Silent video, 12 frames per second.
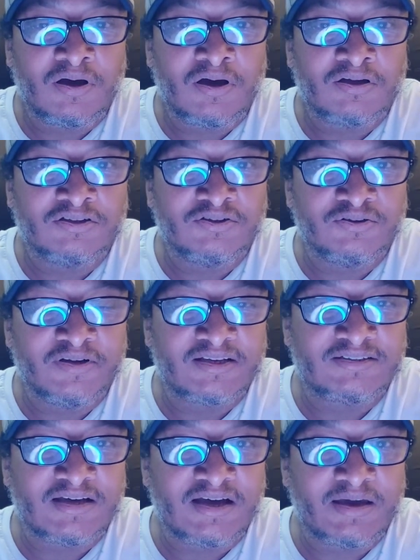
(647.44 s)
Until
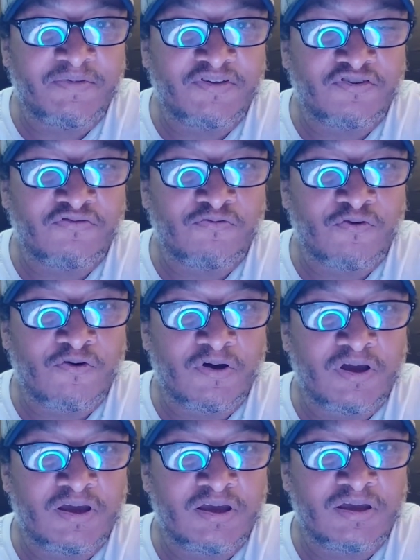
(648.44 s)
next time, this is
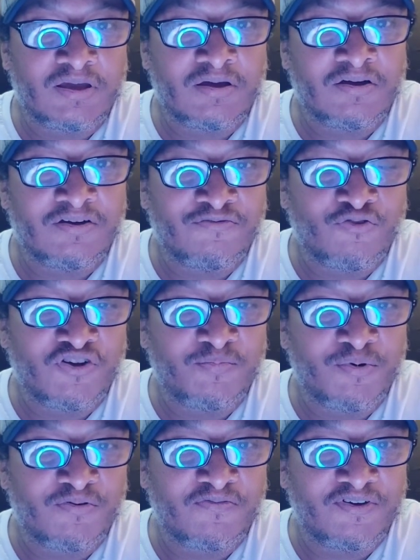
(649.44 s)
Roy, Roy's
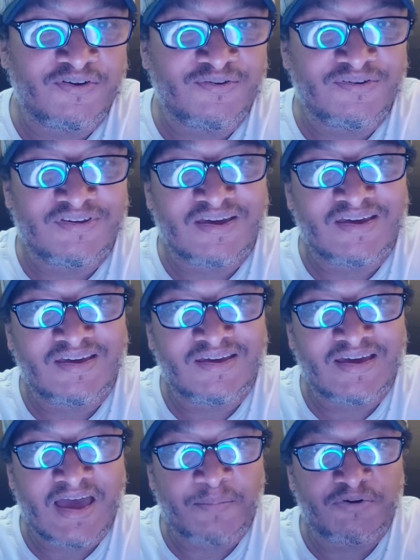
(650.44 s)
Book Reviews,
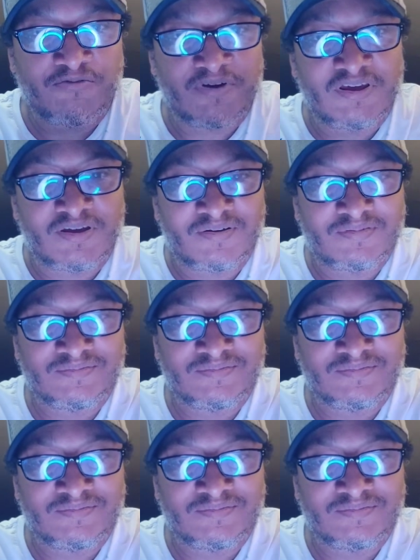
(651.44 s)
saying happy reading.